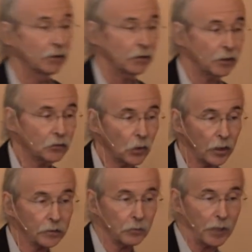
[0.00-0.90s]
they
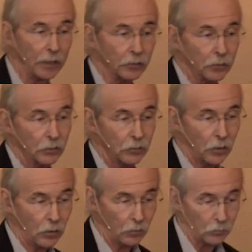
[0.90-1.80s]
talked about the
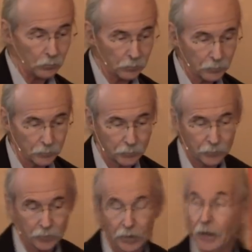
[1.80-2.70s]
home.
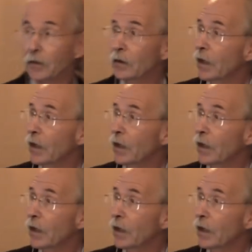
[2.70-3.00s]
The